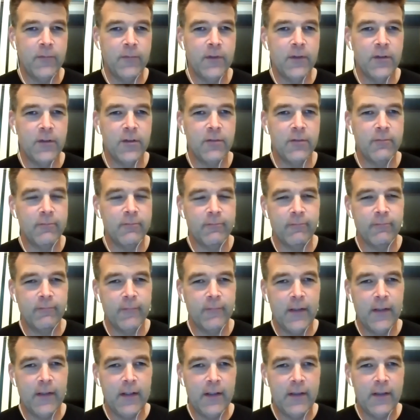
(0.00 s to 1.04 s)
just
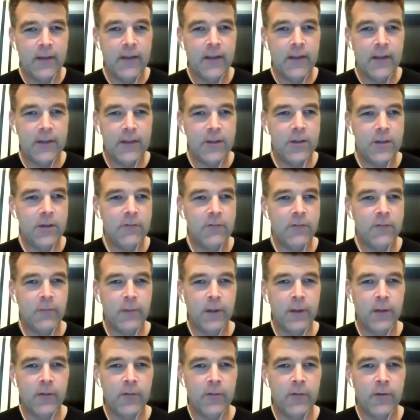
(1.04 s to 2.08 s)
getting chilled from
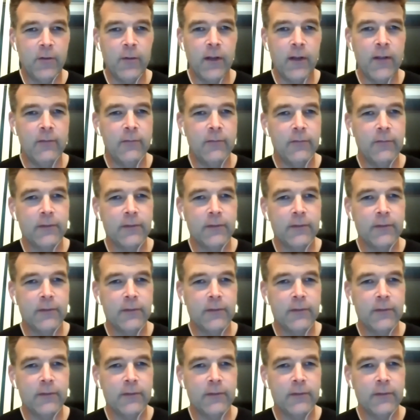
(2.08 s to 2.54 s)
your own sweat.